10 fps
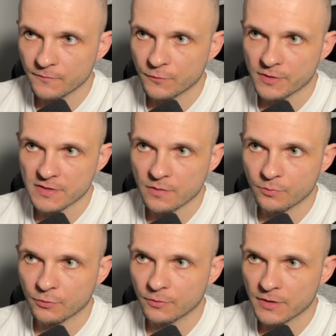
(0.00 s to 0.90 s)
For
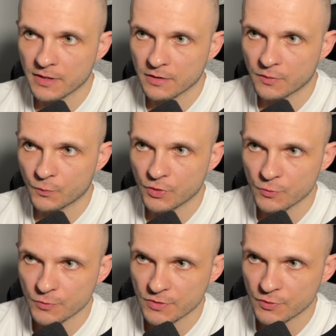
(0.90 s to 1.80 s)
example, here we
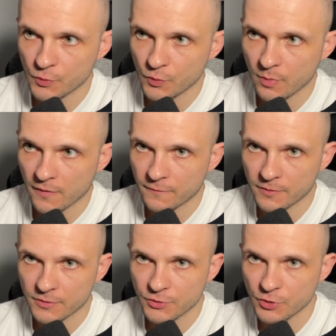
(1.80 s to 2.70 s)
use new
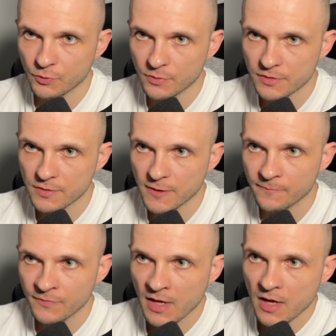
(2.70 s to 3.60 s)
buffer geometry,
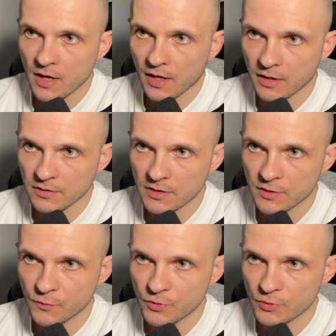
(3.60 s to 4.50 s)
and
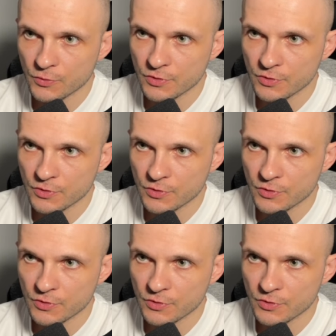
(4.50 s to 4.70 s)
here we use